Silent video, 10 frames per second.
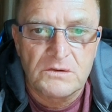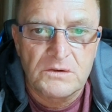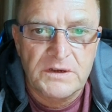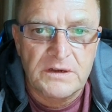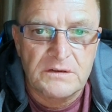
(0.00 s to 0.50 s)

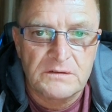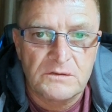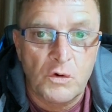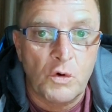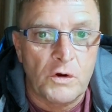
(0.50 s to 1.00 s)
Okay,
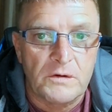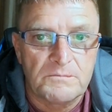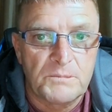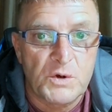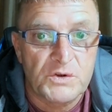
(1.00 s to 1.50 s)
or
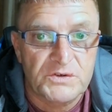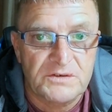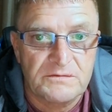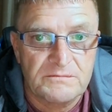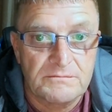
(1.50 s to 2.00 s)
person.
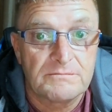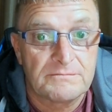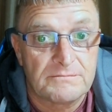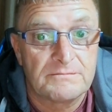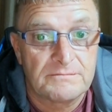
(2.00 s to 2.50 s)

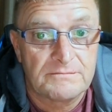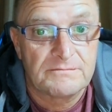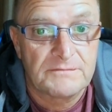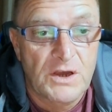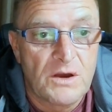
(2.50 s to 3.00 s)

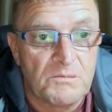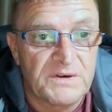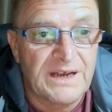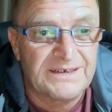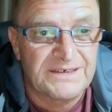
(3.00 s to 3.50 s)
But
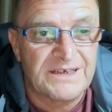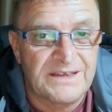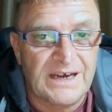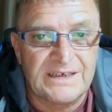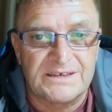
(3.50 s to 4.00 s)
I'd say
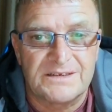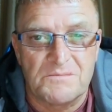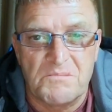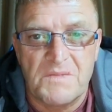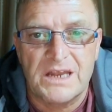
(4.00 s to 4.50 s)
that is the
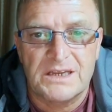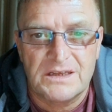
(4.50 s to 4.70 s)
man,